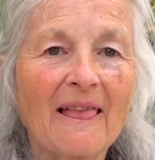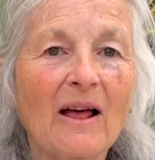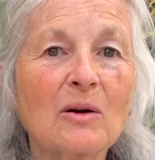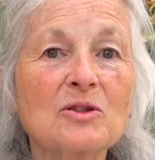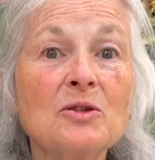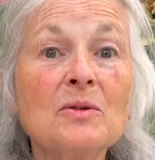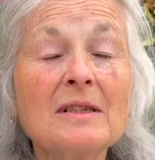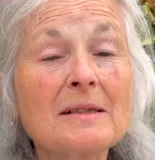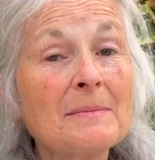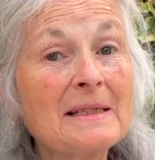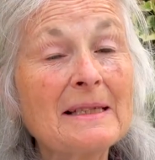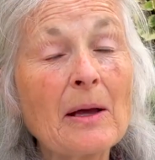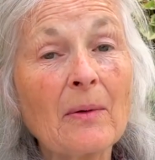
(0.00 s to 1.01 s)
I was doing some
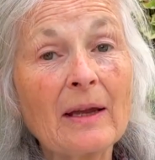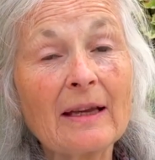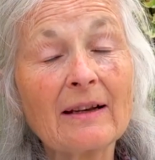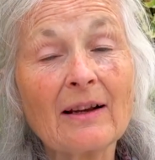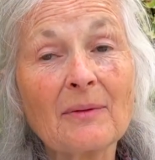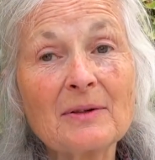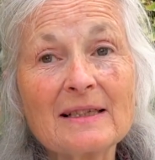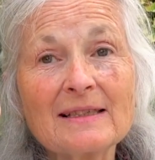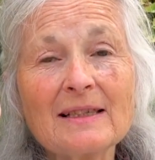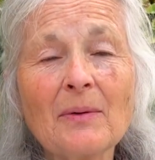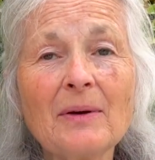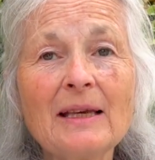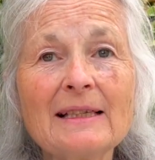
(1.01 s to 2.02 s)
sewing and I was
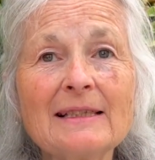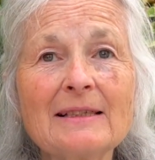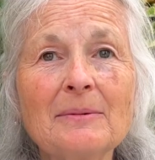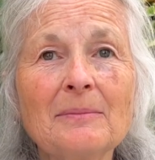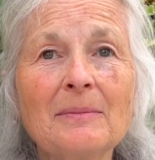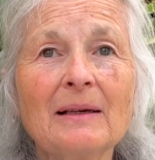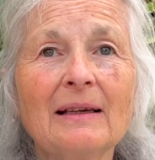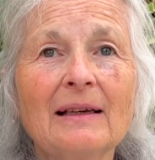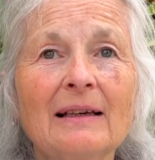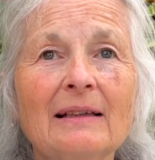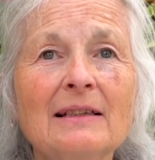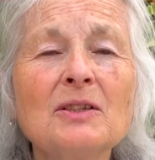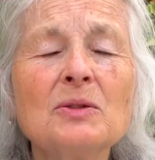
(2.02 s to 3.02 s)
sewing some
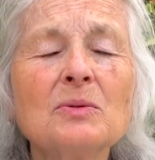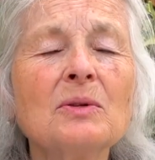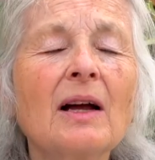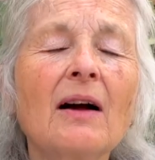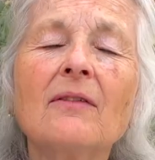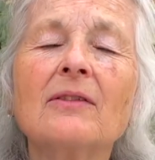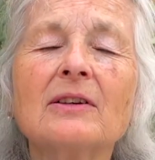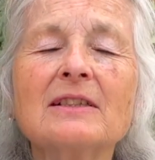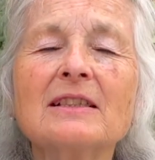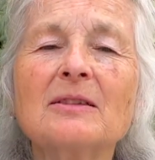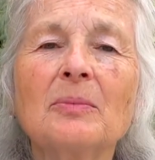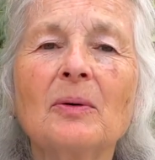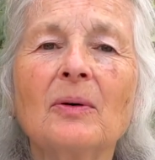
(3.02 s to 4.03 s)
little covers
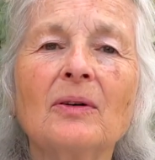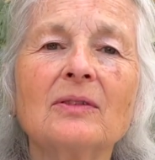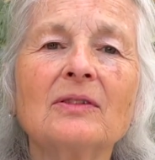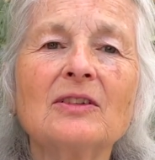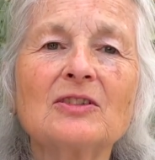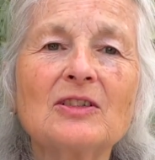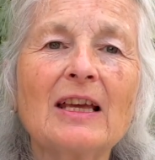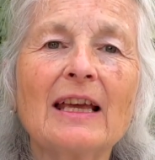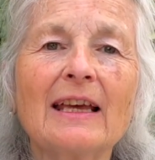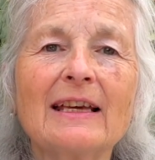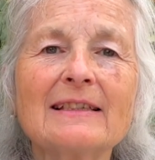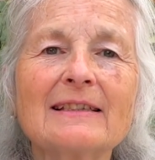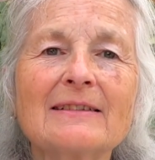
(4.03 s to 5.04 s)
to put on the
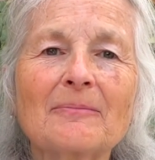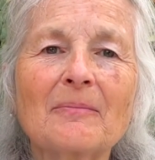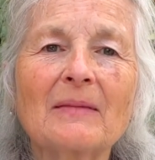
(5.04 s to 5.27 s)
chairs